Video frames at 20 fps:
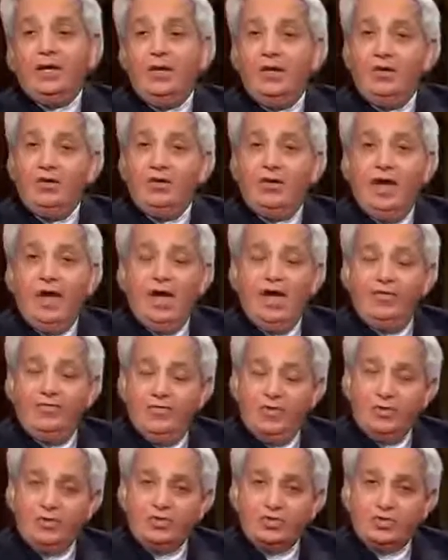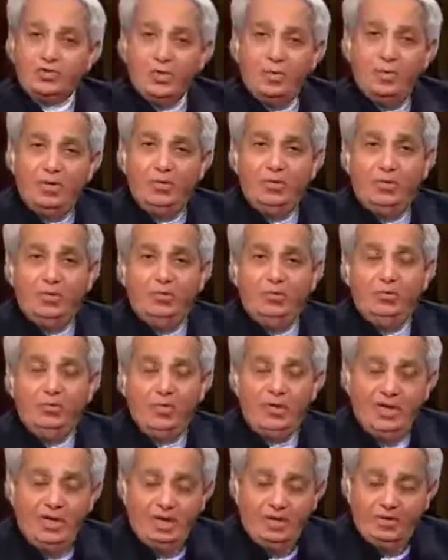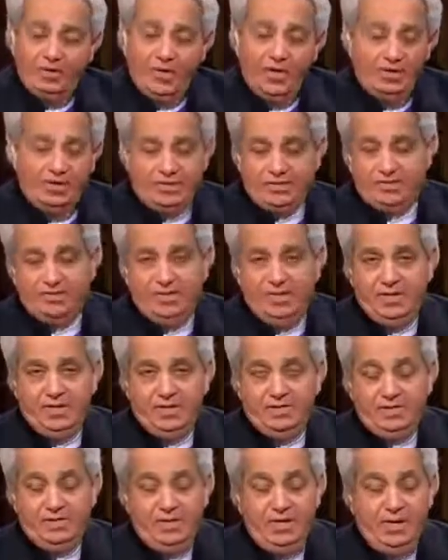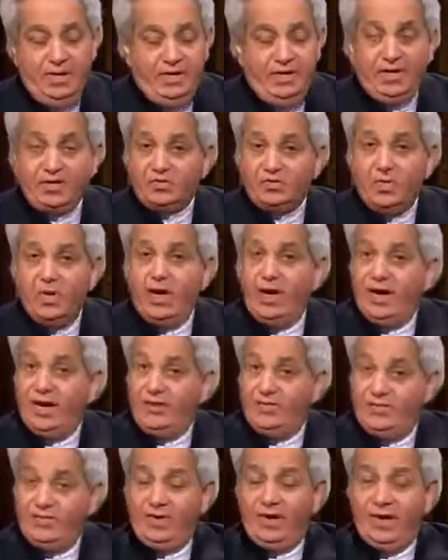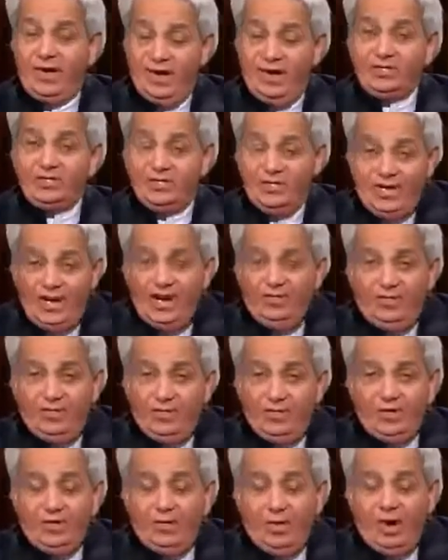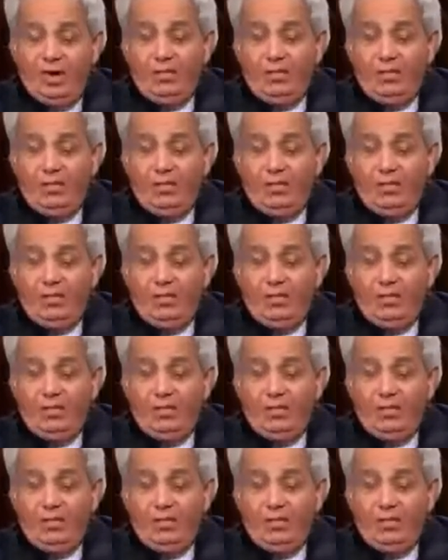you know, I've heard so many people who've been helped by this man. Mm-hmm. That's why I actually have him here.